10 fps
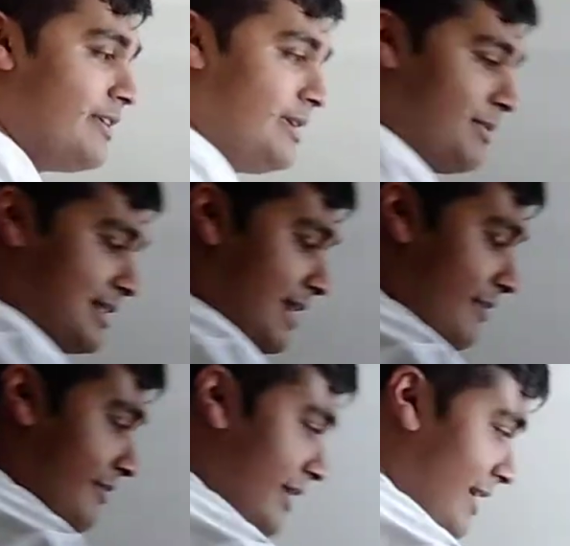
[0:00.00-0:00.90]
E plus F
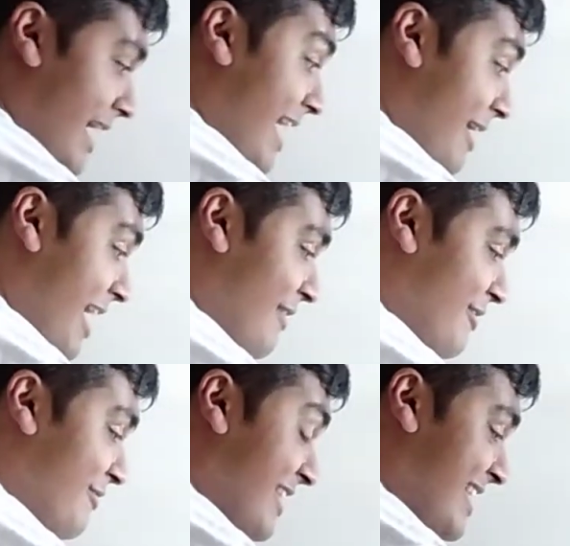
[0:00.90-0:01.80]
of E, F
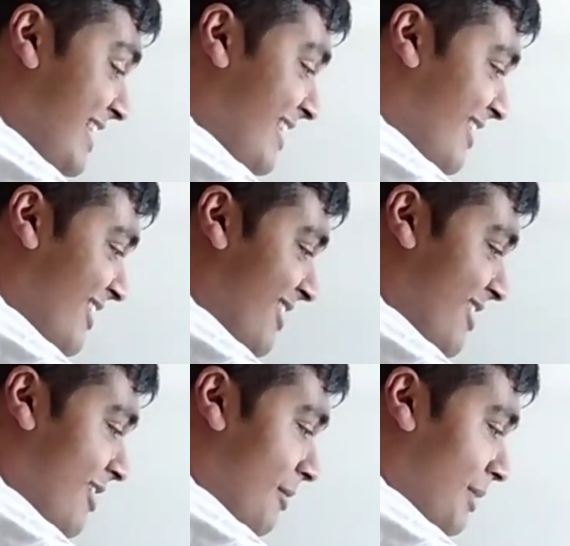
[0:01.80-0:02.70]
of E
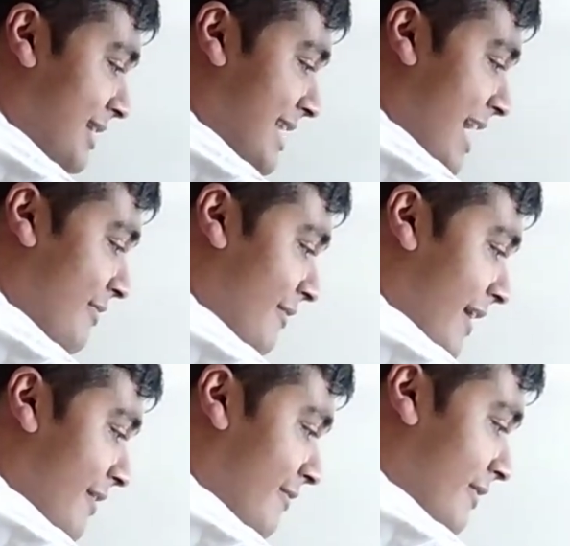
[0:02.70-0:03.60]
plus F of
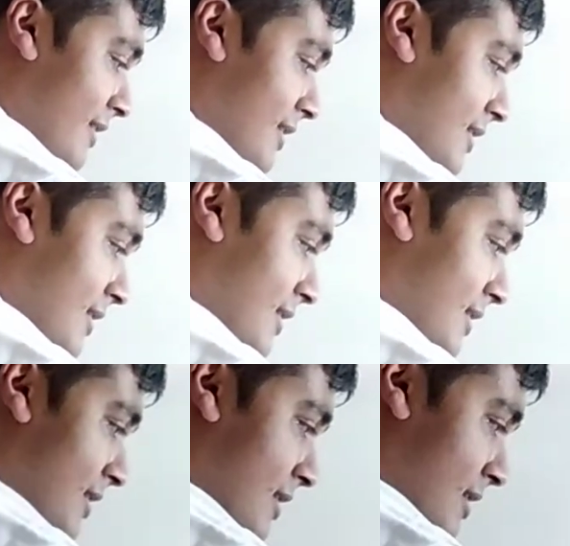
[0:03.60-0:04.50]
F
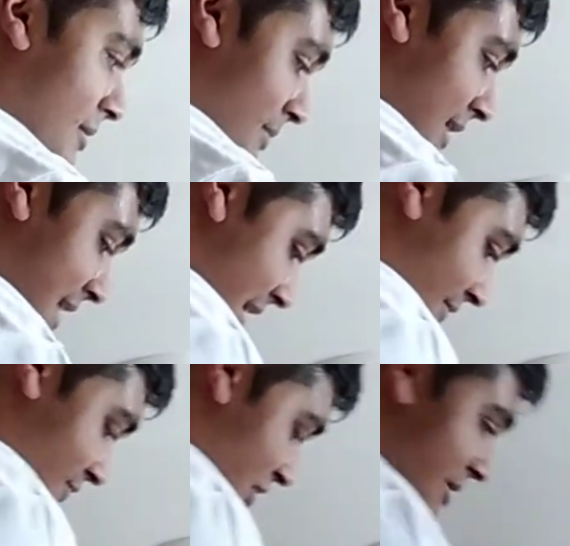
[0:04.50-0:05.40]
plus
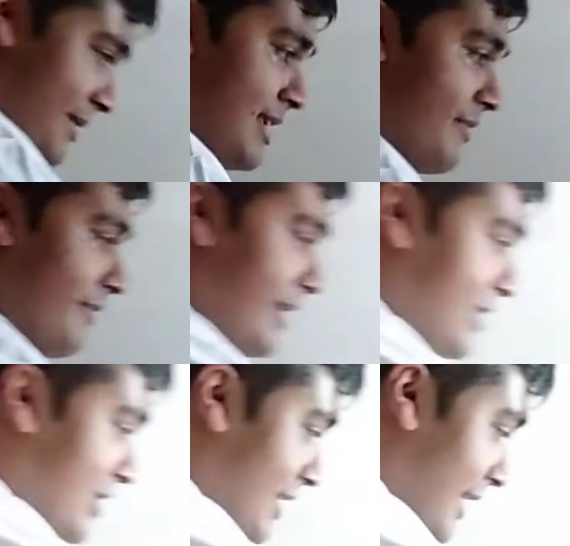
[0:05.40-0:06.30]
f of G plus f of
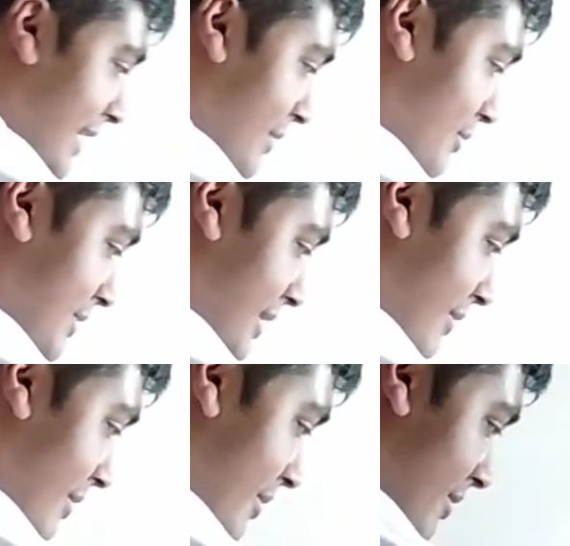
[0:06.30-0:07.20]
H, and that equals
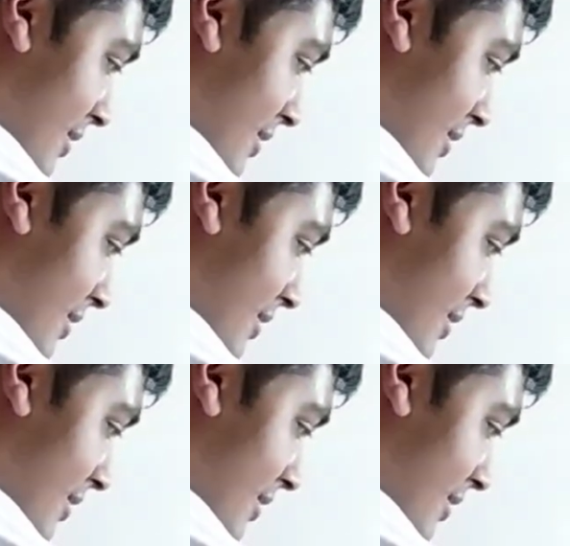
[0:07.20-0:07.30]
0.